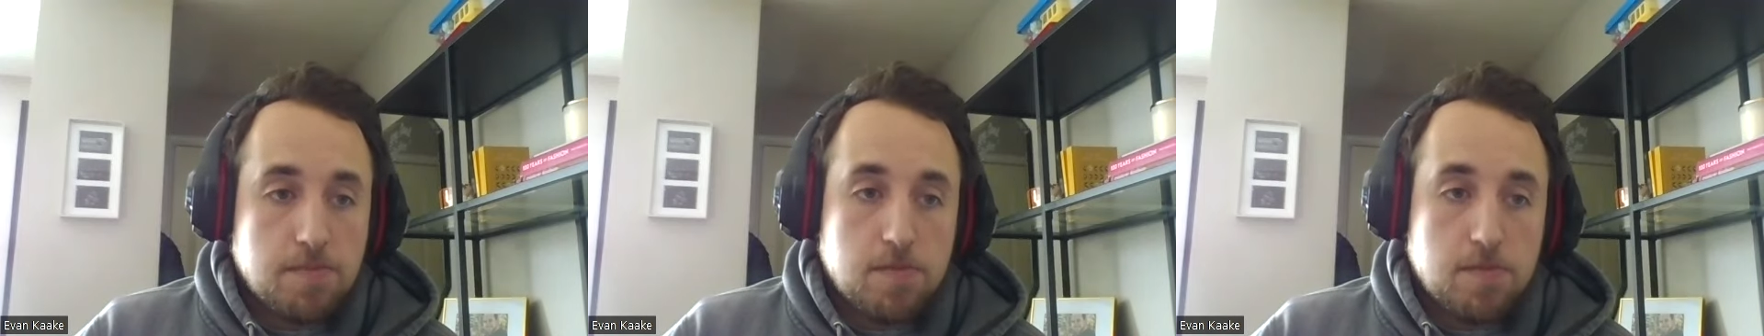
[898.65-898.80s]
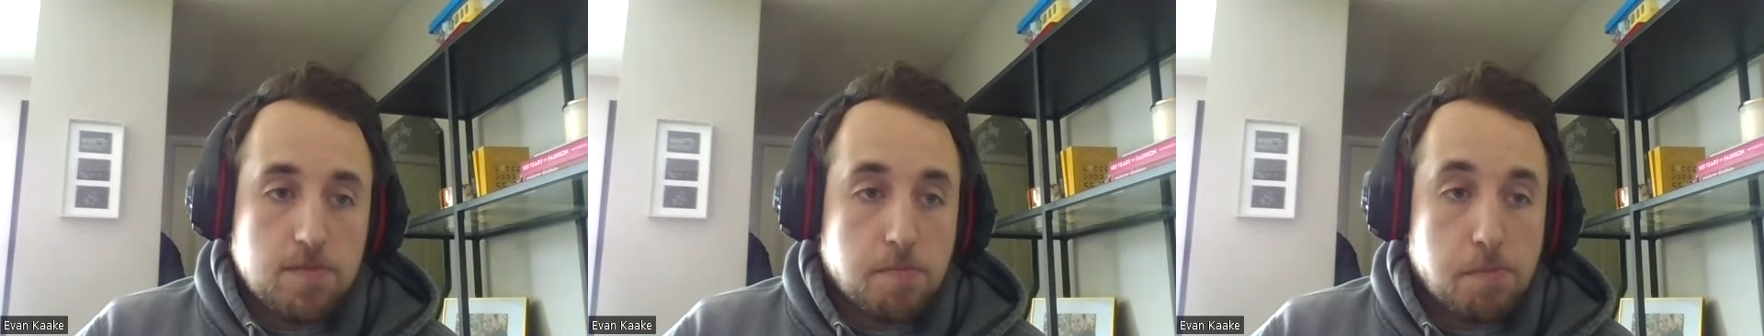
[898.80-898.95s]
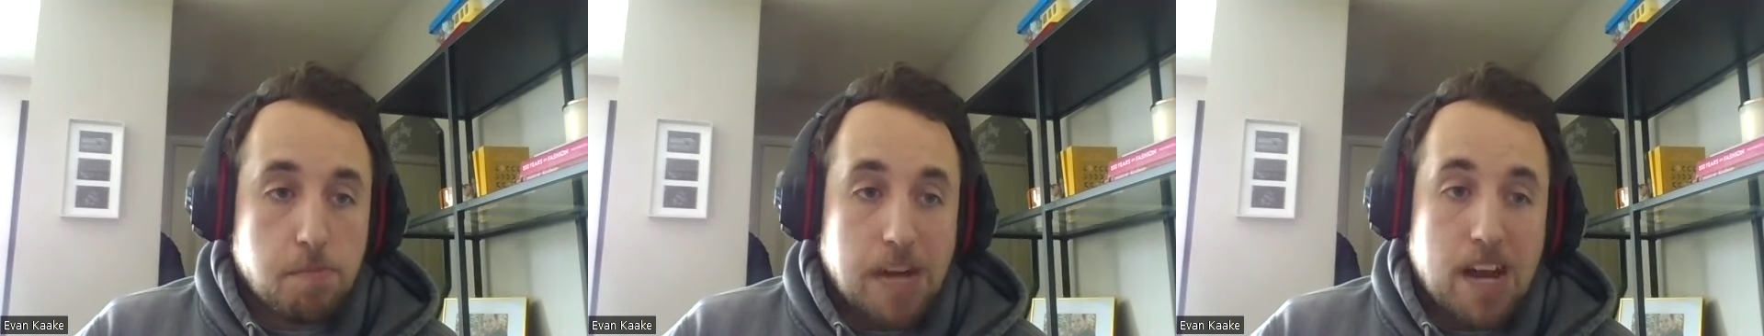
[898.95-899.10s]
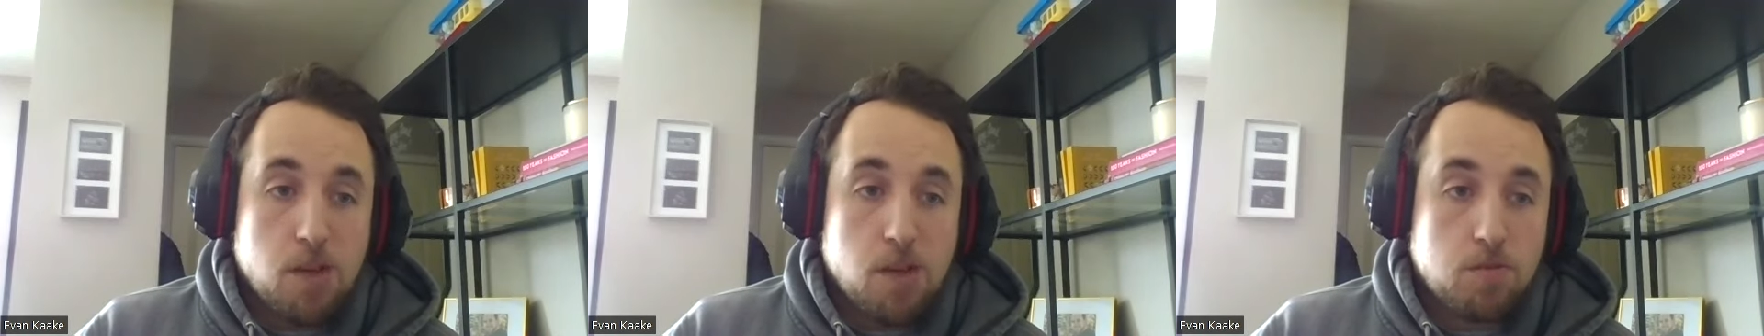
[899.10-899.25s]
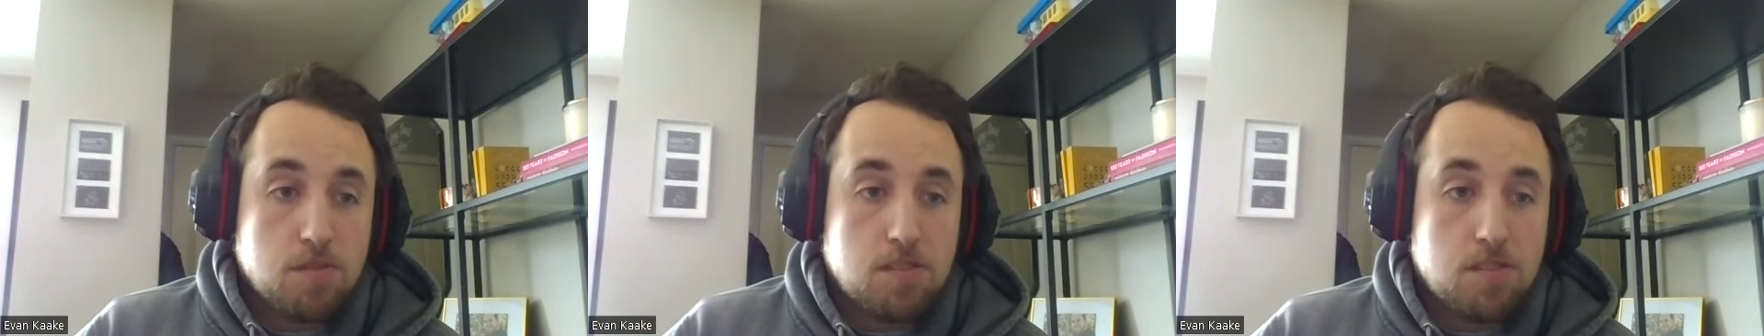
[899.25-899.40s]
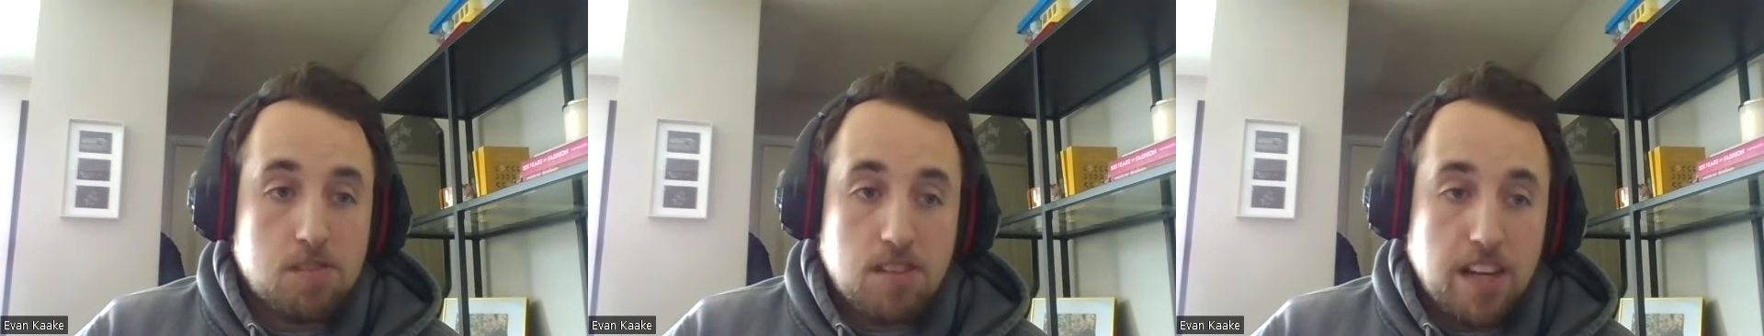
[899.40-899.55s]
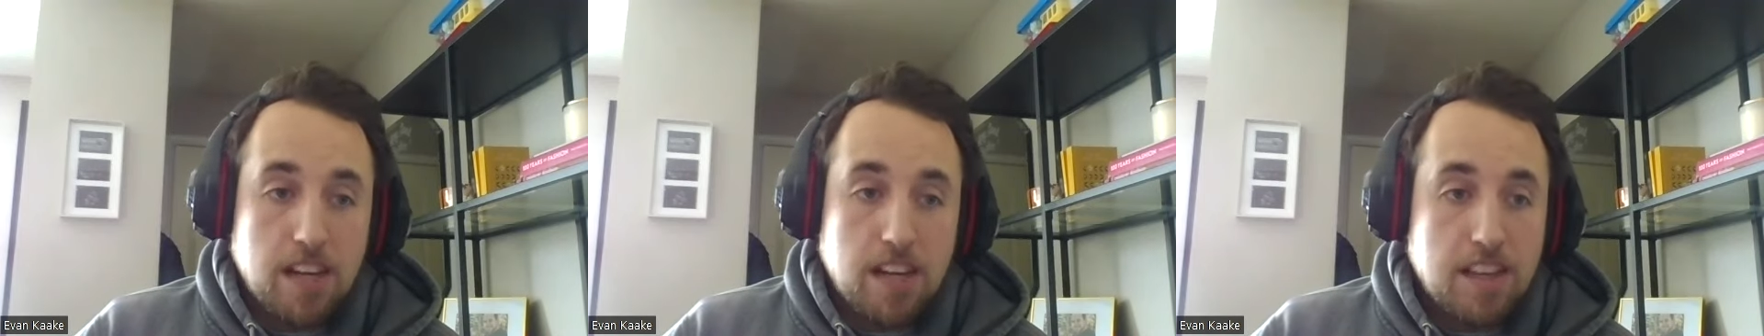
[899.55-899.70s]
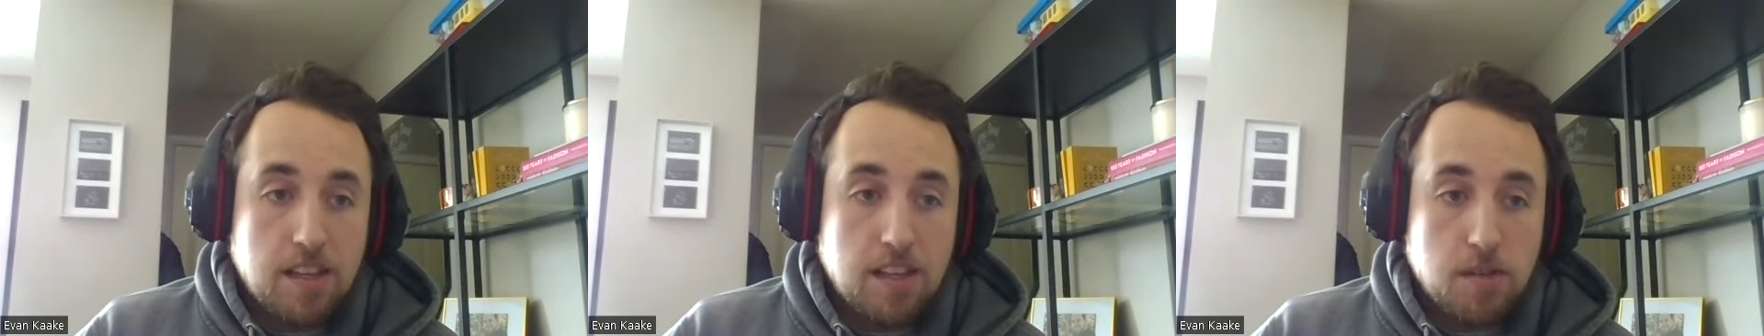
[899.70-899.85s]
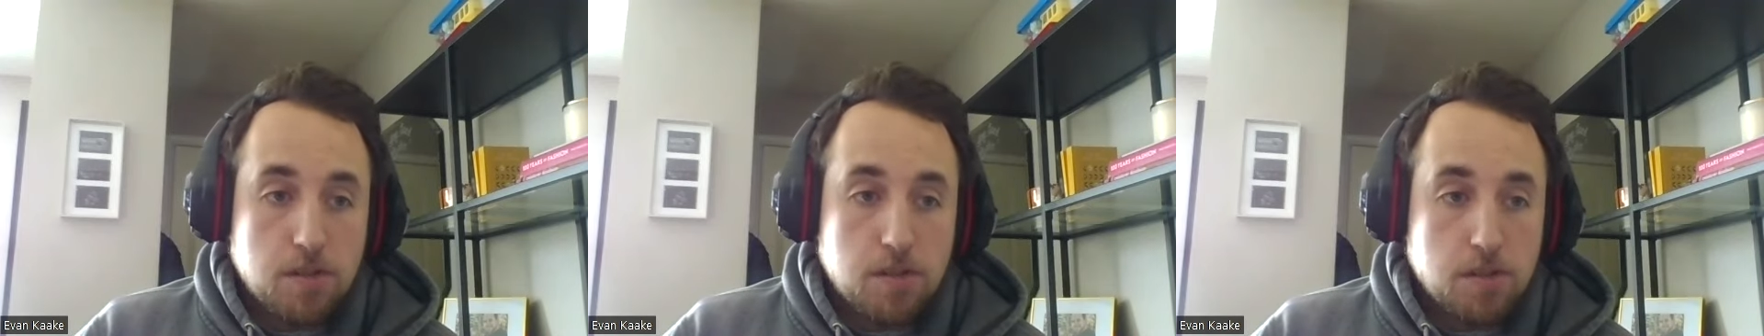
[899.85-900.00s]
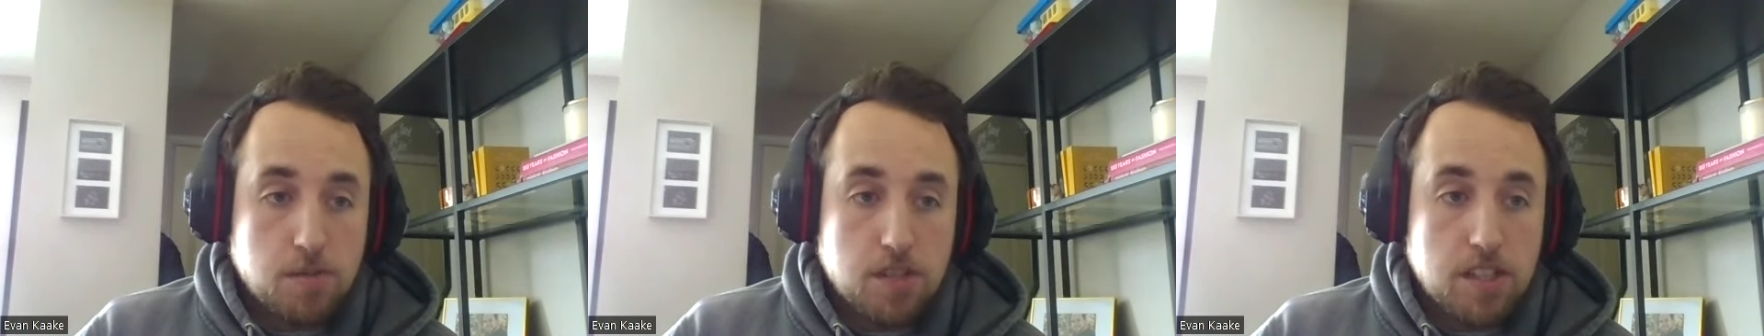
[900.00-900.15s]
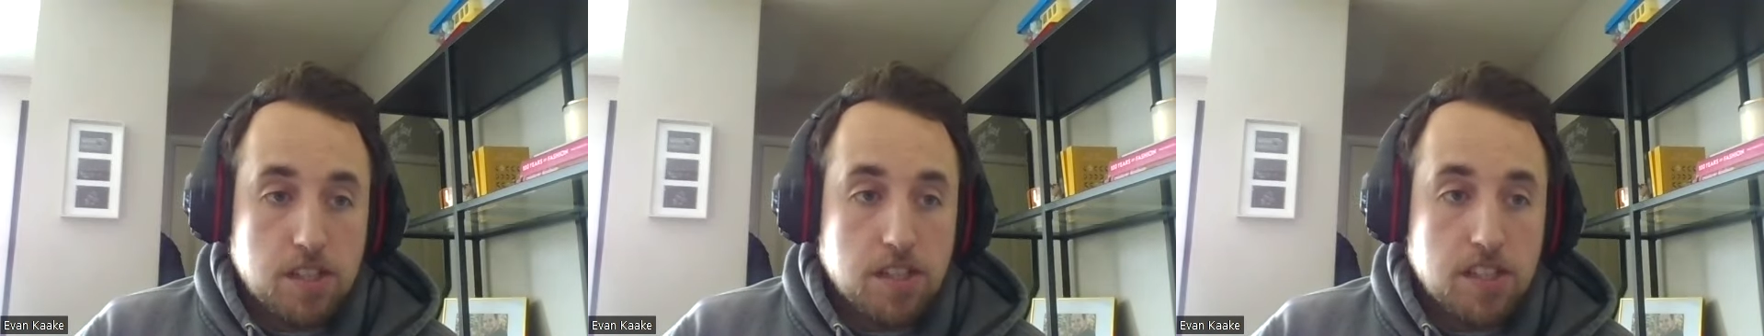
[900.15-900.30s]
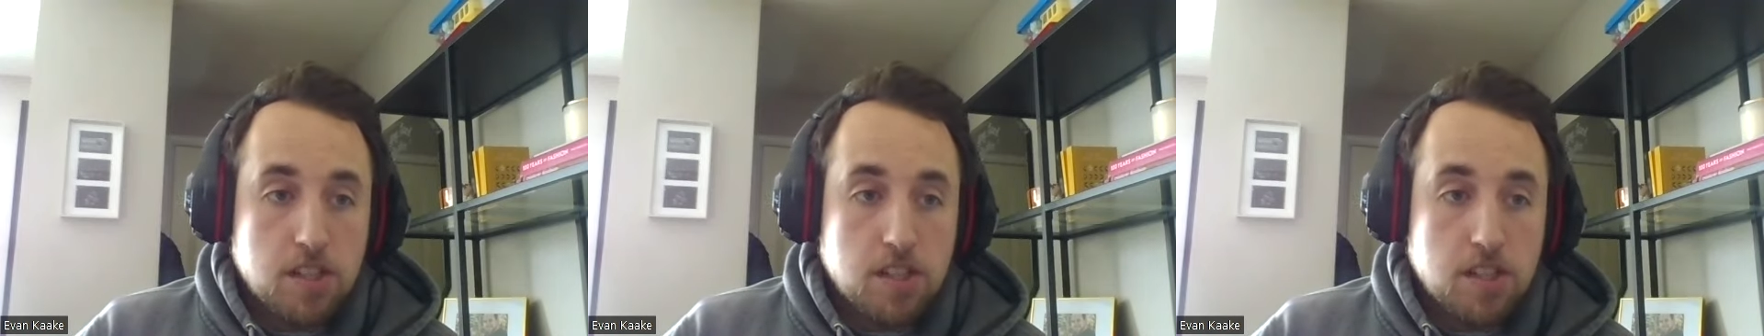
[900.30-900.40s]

Bounce, I think, was really